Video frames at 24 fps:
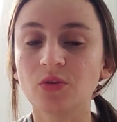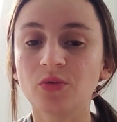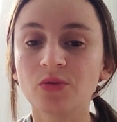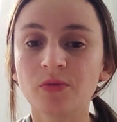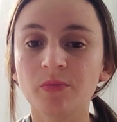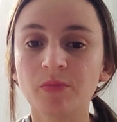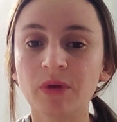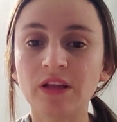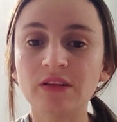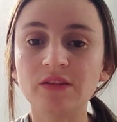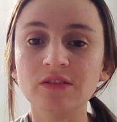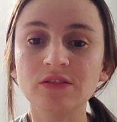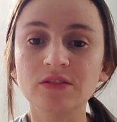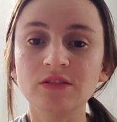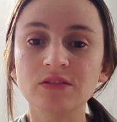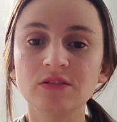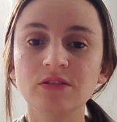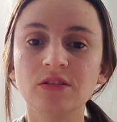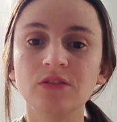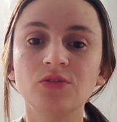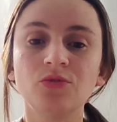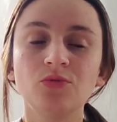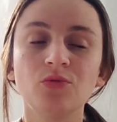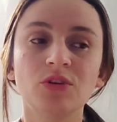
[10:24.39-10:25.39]
all the
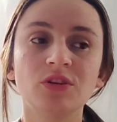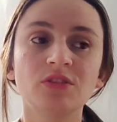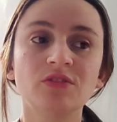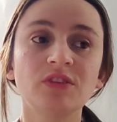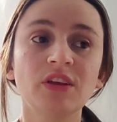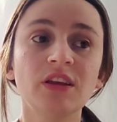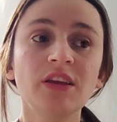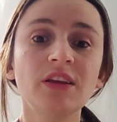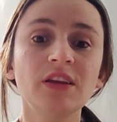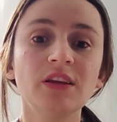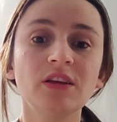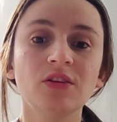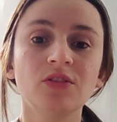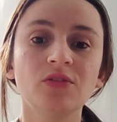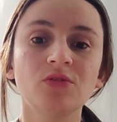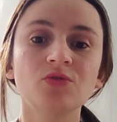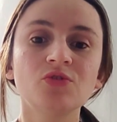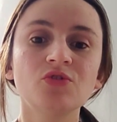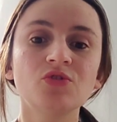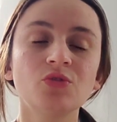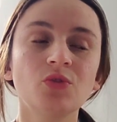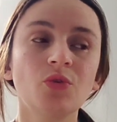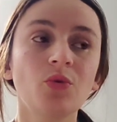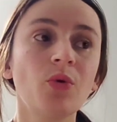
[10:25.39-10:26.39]
medicines that you are taking, and
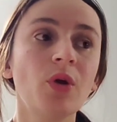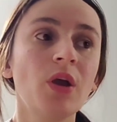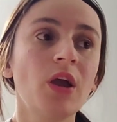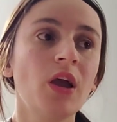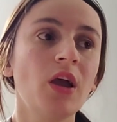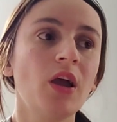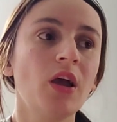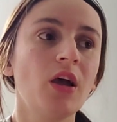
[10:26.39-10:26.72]
also